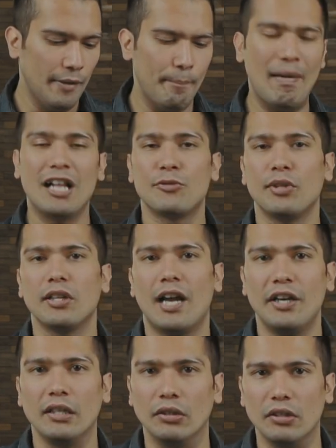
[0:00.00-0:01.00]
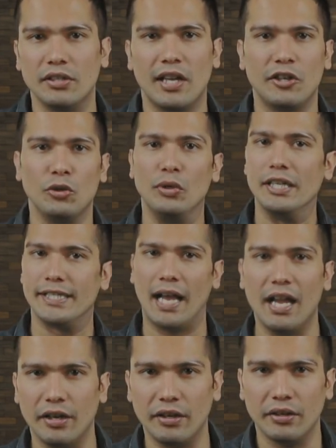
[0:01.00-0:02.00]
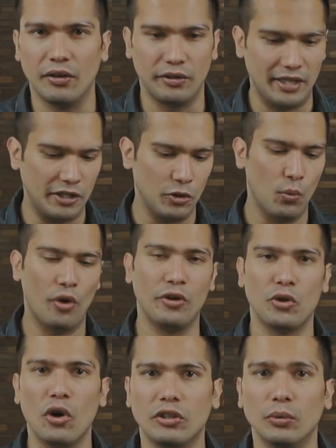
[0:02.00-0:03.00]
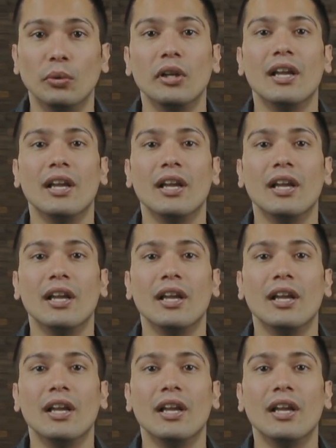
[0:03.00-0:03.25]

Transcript: match with the kind of girls that you desire, that you want to talk to.